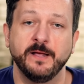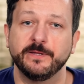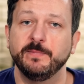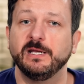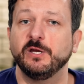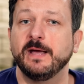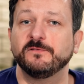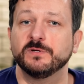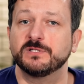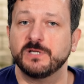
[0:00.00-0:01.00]
The minute you have
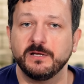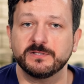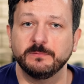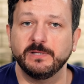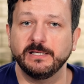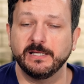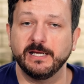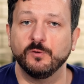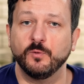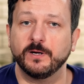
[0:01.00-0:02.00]
to install something to
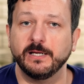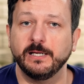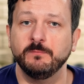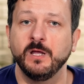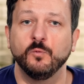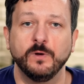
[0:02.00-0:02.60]
get it working,